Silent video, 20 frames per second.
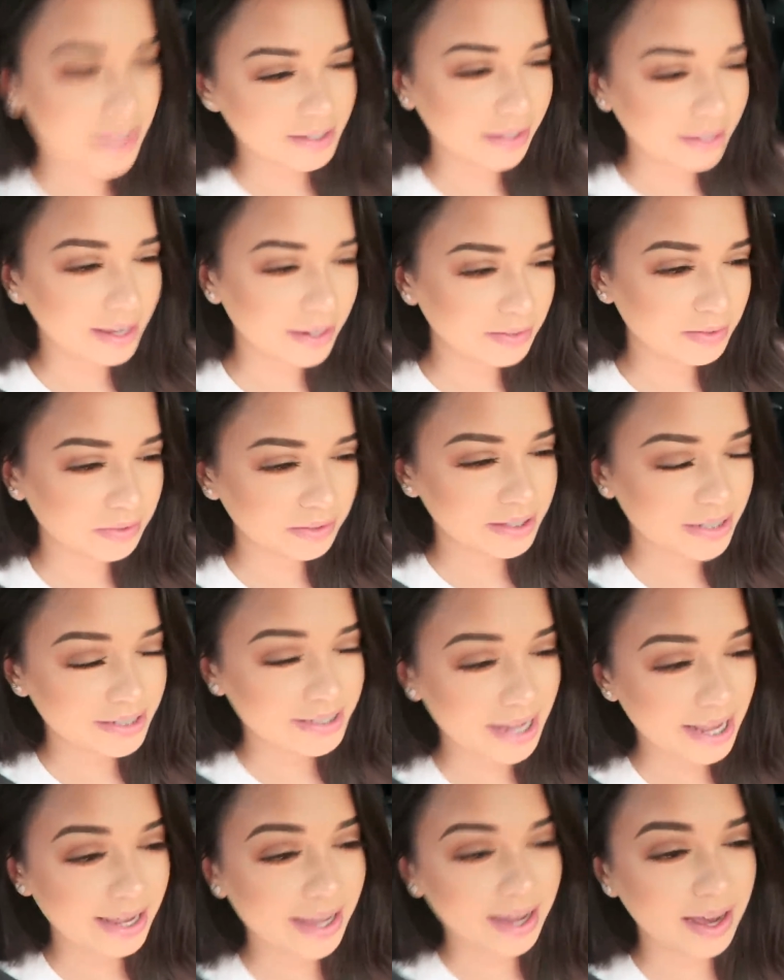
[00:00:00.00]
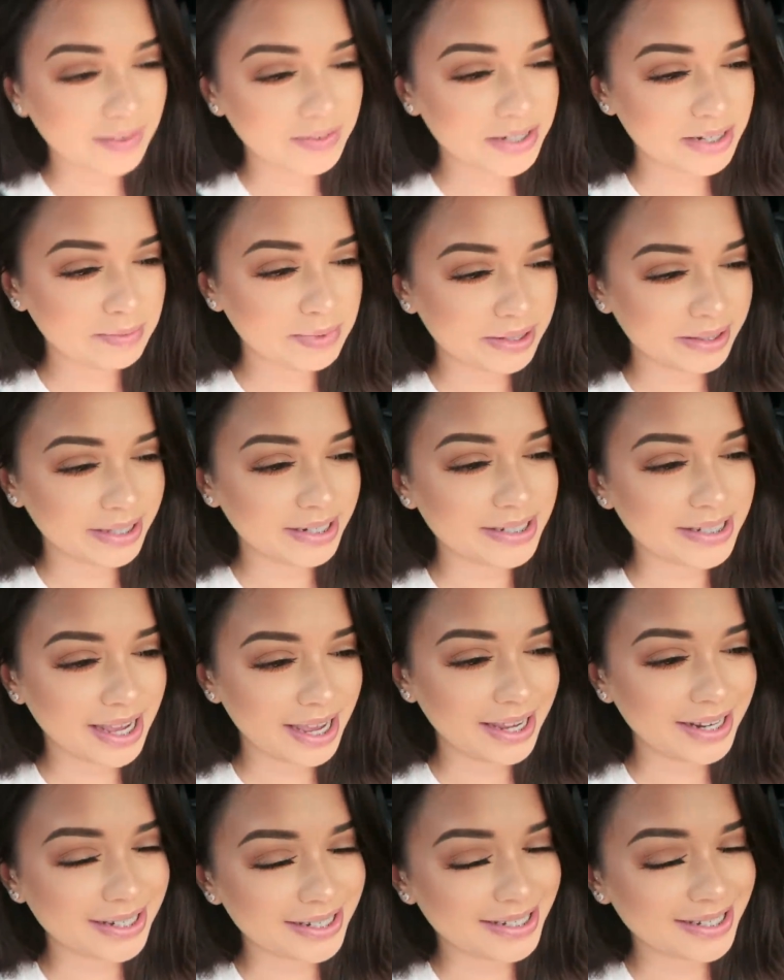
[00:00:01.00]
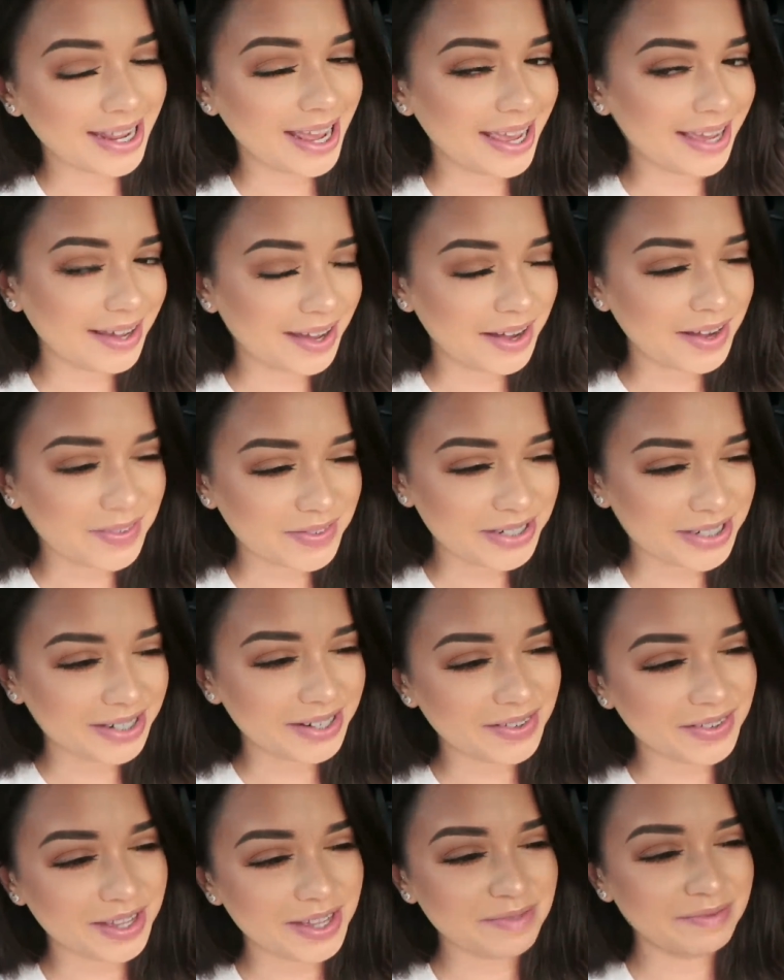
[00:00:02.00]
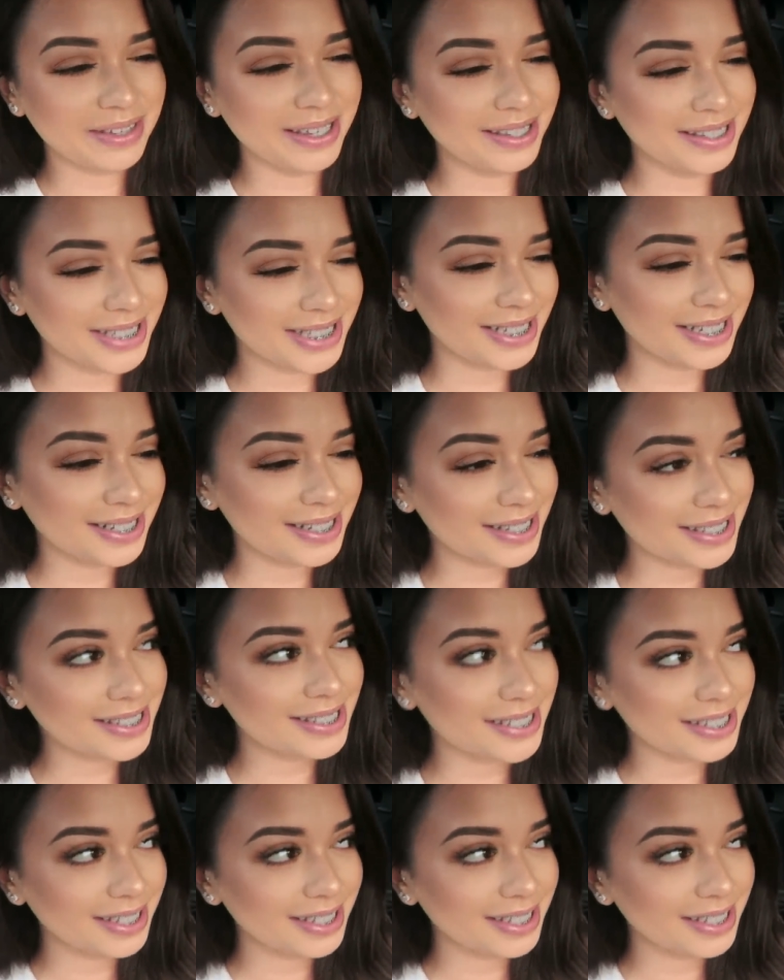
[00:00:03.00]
So like not the day after, but the day after, if that makes sense.